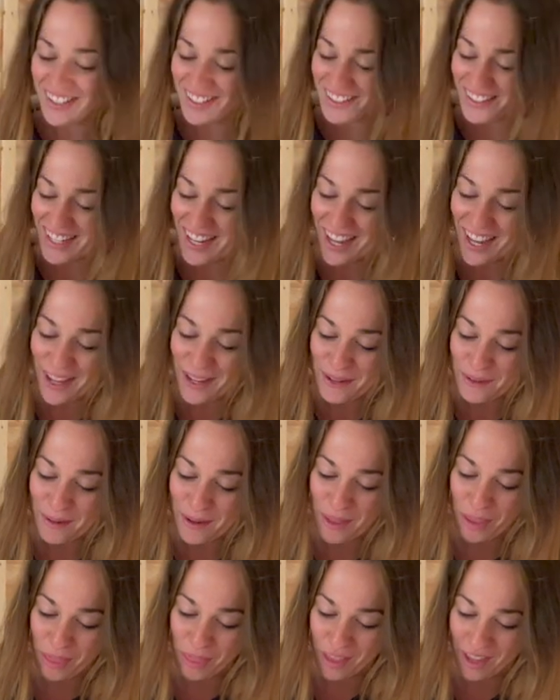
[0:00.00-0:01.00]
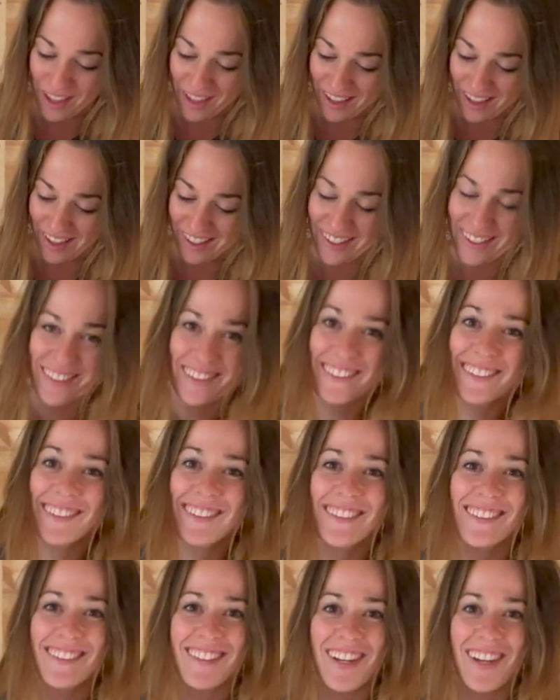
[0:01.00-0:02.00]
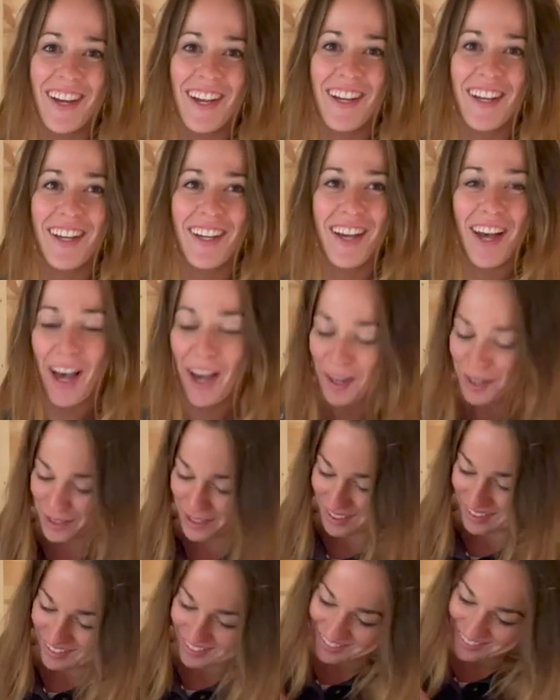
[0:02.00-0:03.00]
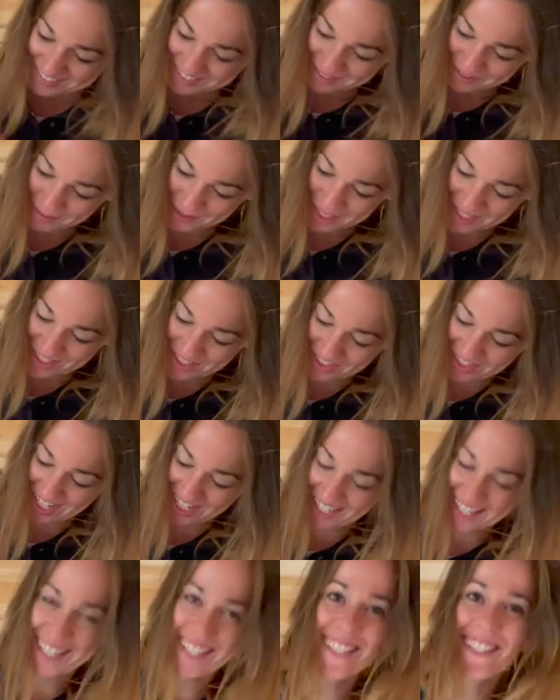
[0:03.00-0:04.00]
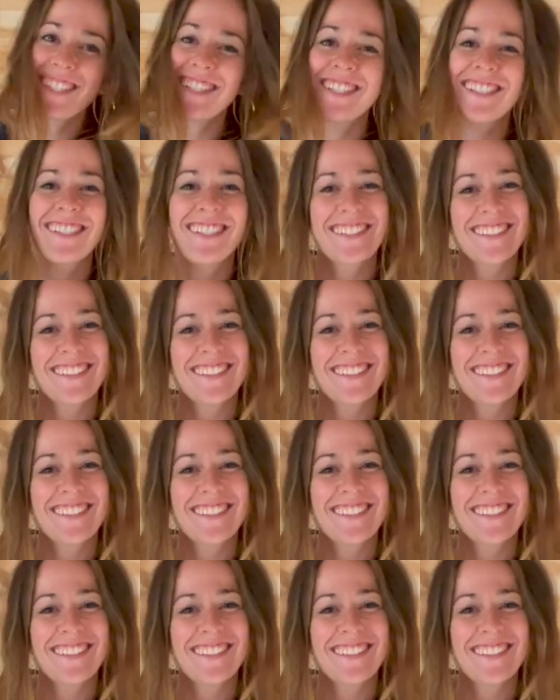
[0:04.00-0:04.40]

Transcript: the day with a hug with the chickens.